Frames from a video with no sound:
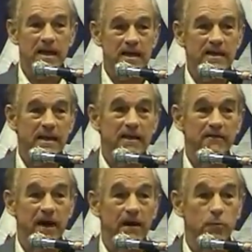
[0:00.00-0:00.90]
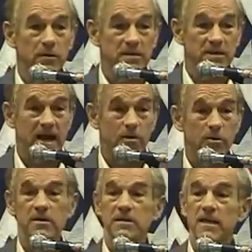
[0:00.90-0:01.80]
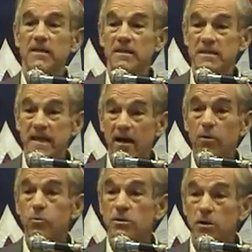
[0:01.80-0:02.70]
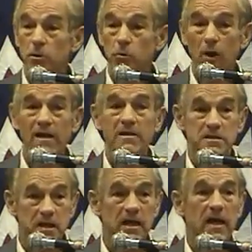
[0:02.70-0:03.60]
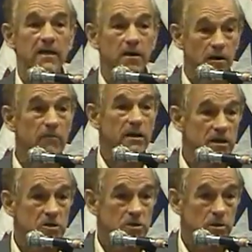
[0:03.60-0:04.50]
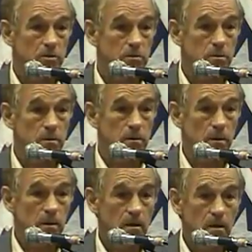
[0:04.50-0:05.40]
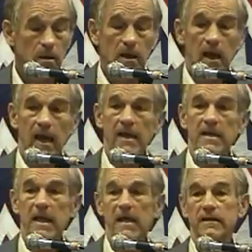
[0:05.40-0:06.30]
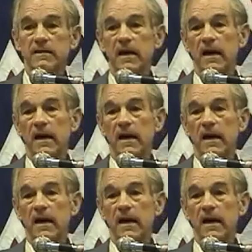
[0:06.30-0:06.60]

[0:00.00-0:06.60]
he identified with the South and said the South was on the right side of the issue. And yet,